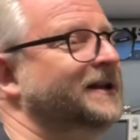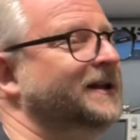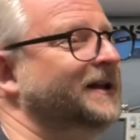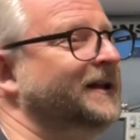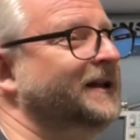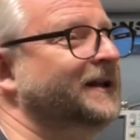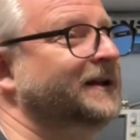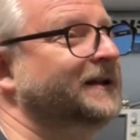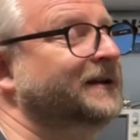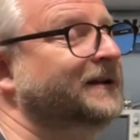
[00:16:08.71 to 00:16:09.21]

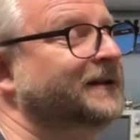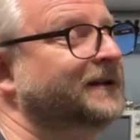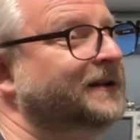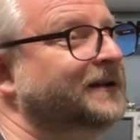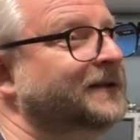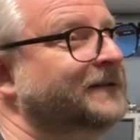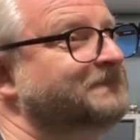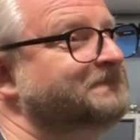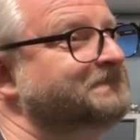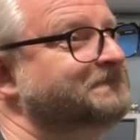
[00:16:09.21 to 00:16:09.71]
And
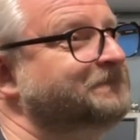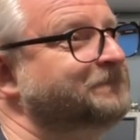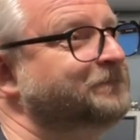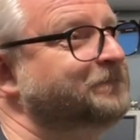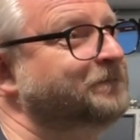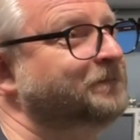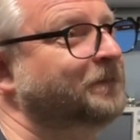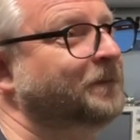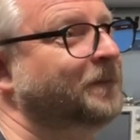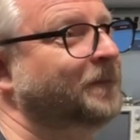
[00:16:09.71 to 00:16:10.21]
um,
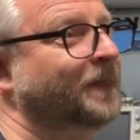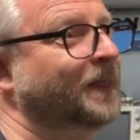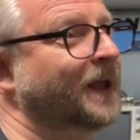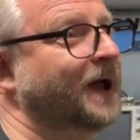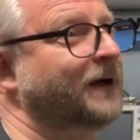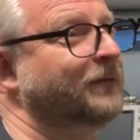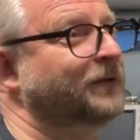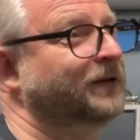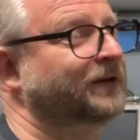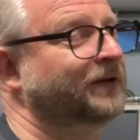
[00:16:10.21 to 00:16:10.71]

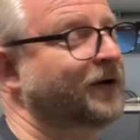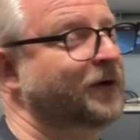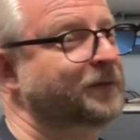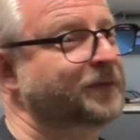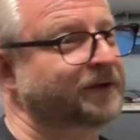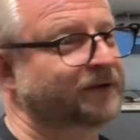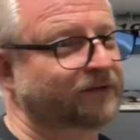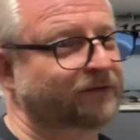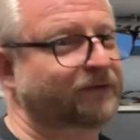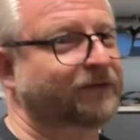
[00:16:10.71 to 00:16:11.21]
I was
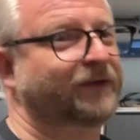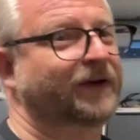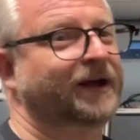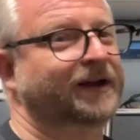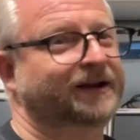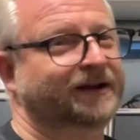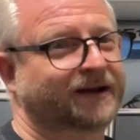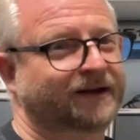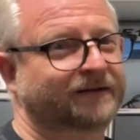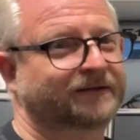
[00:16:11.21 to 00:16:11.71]
hoping to
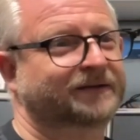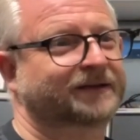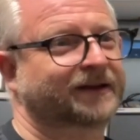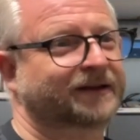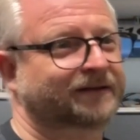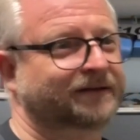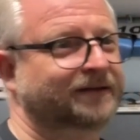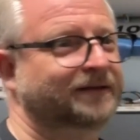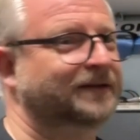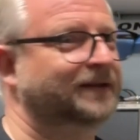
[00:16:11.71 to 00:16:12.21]
find out
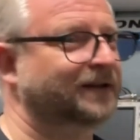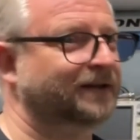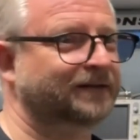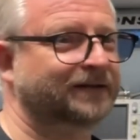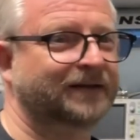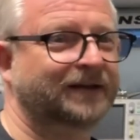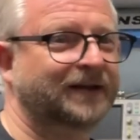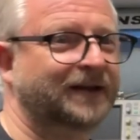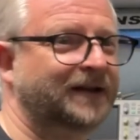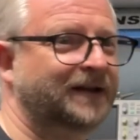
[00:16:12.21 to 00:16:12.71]
that,
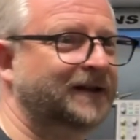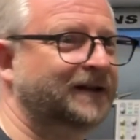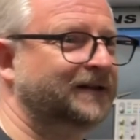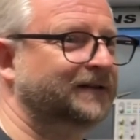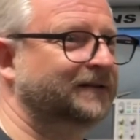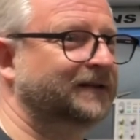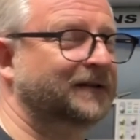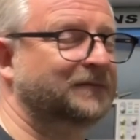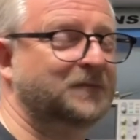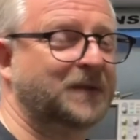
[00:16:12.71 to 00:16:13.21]
that,
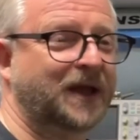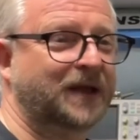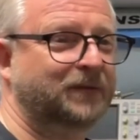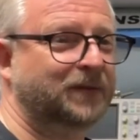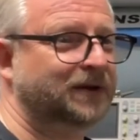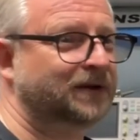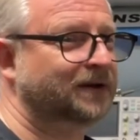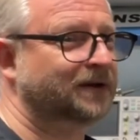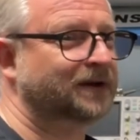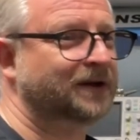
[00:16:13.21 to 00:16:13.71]
that
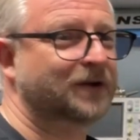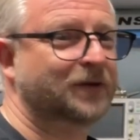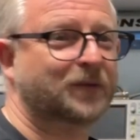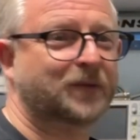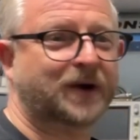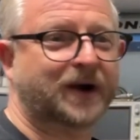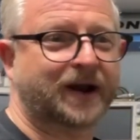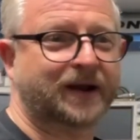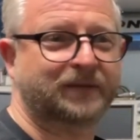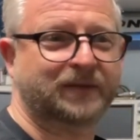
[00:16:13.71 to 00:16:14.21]
maybe the new
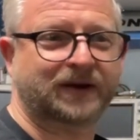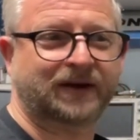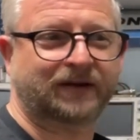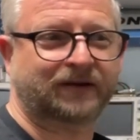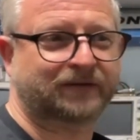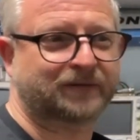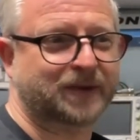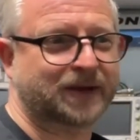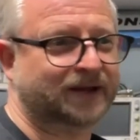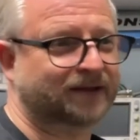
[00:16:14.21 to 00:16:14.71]
Brymen
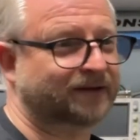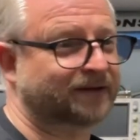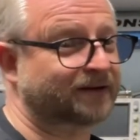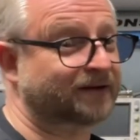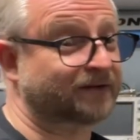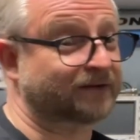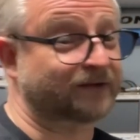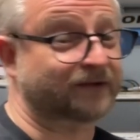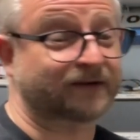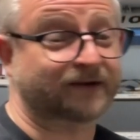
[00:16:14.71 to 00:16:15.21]
is better
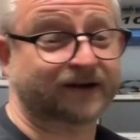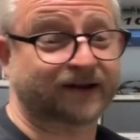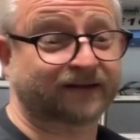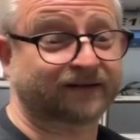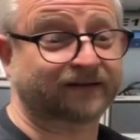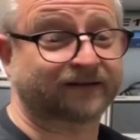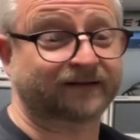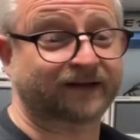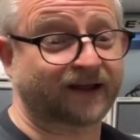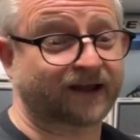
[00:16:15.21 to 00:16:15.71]
or that
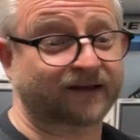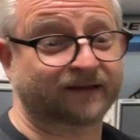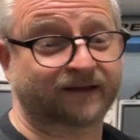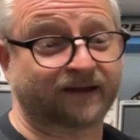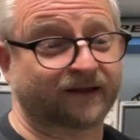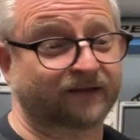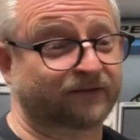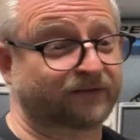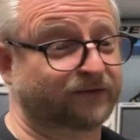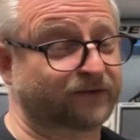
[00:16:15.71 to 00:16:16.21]
the
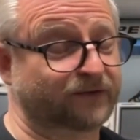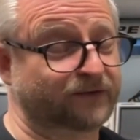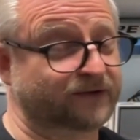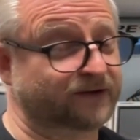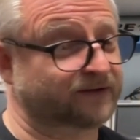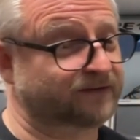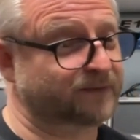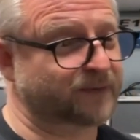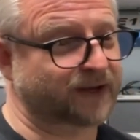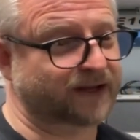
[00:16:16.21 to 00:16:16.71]
second-hand Fluke
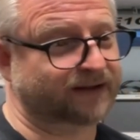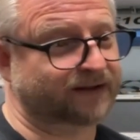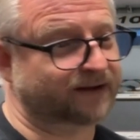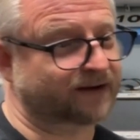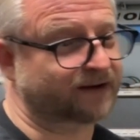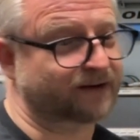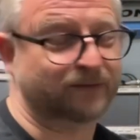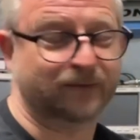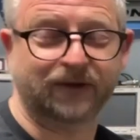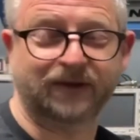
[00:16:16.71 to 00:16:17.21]
is better.
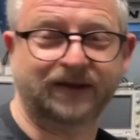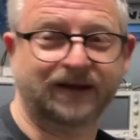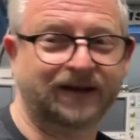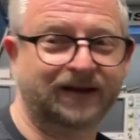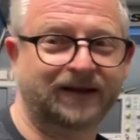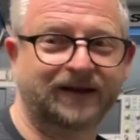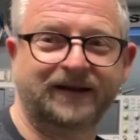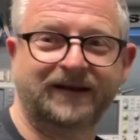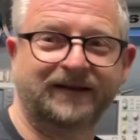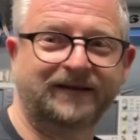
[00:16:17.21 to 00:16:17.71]
But in
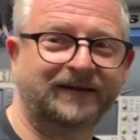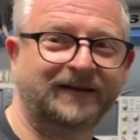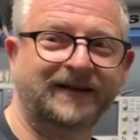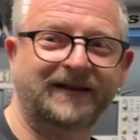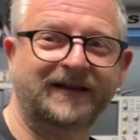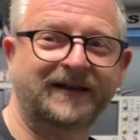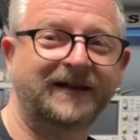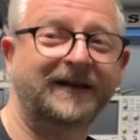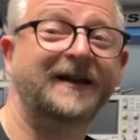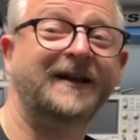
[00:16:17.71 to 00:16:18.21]
the end,
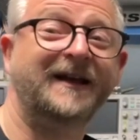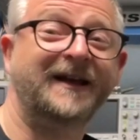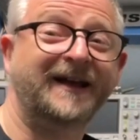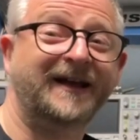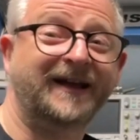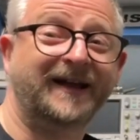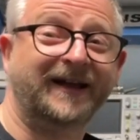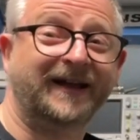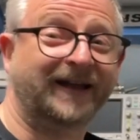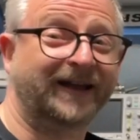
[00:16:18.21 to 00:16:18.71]

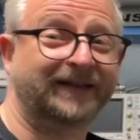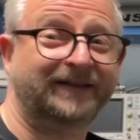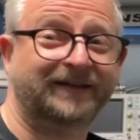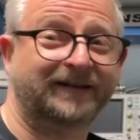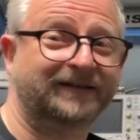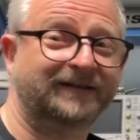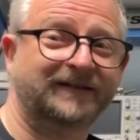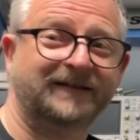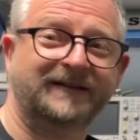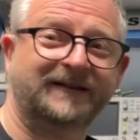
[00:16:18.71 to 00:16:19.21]
it
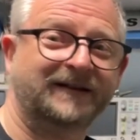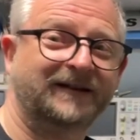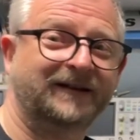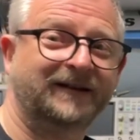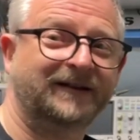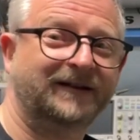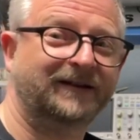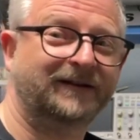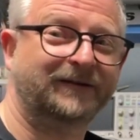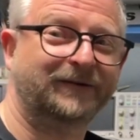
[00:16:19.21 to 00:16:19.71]
doesn't
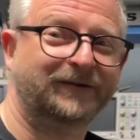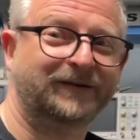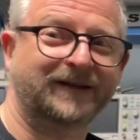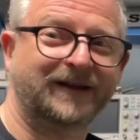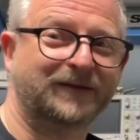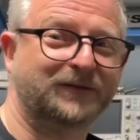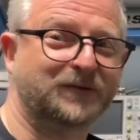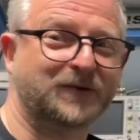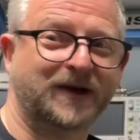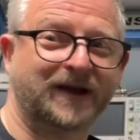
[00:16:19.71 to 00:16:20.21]
really look
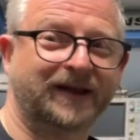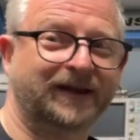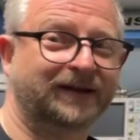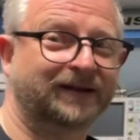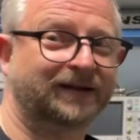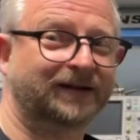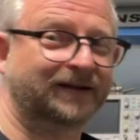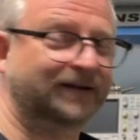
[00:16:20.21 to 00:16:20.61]
that way.